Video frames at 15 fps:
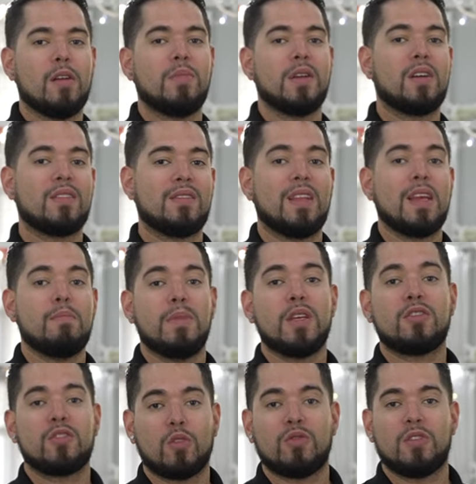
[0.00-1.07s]
because they
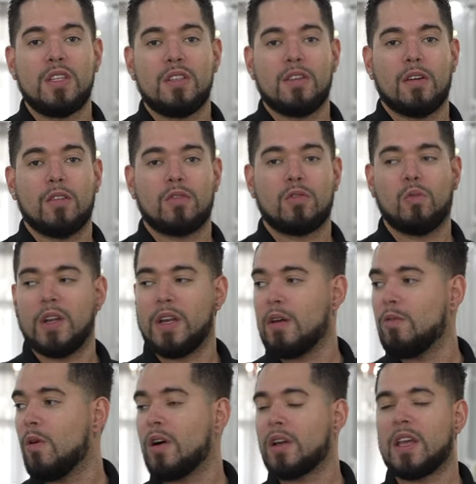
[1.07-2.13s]
miss those details. When they
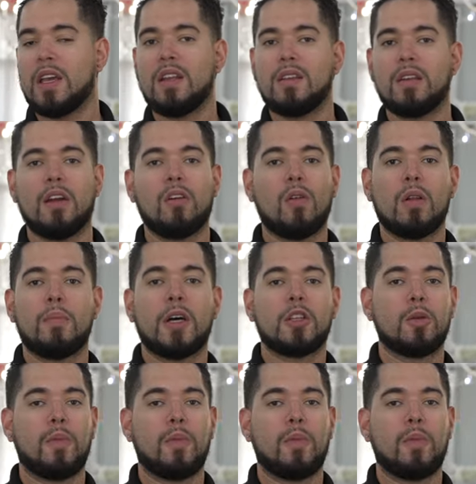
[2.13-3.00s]
walk in, they're all about the